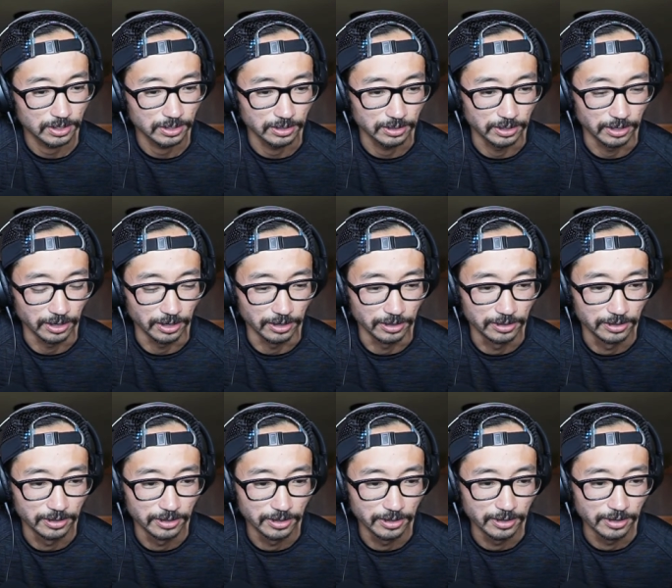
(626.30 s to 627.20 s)
yeah.
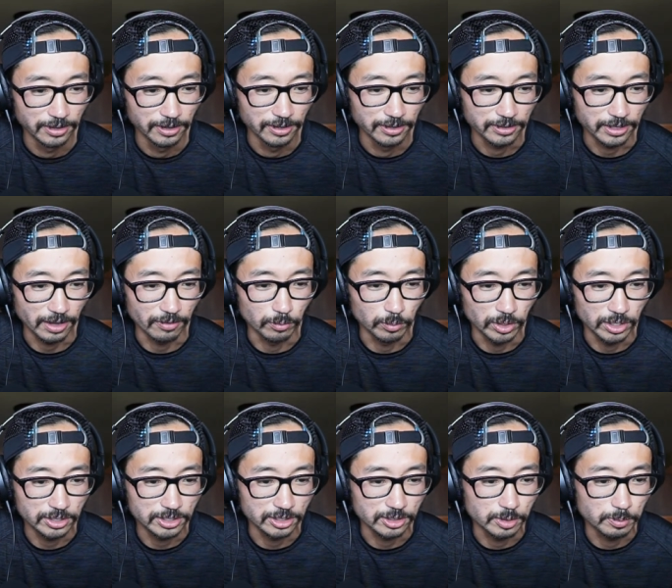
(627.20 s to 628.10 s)
Gavin Brady
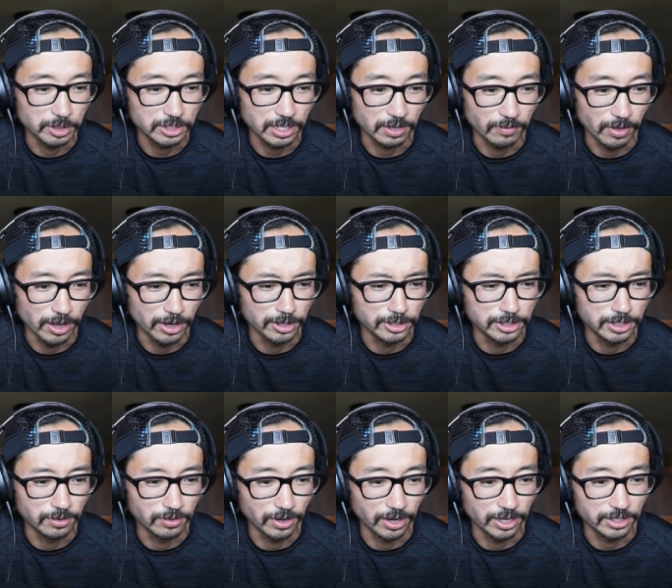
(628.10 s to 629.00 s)
says, you must have energy
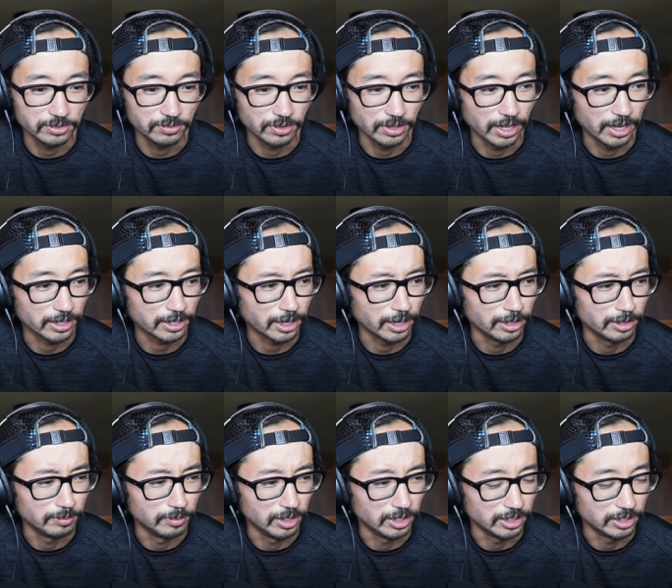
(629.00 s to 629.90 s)
rods for that kind of
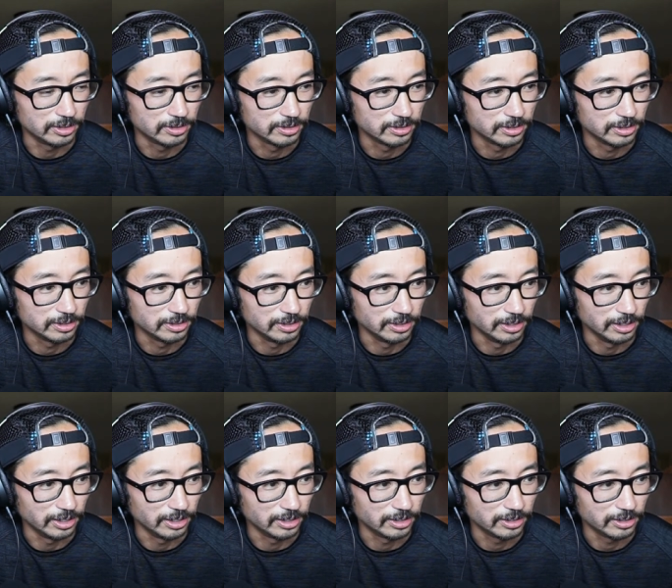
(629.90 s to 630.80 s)
money.
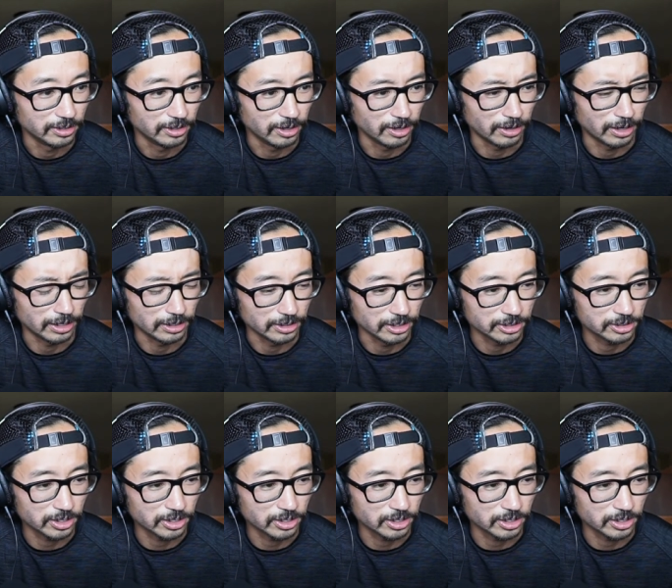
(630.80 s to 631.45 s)
Yeah. All right. Let's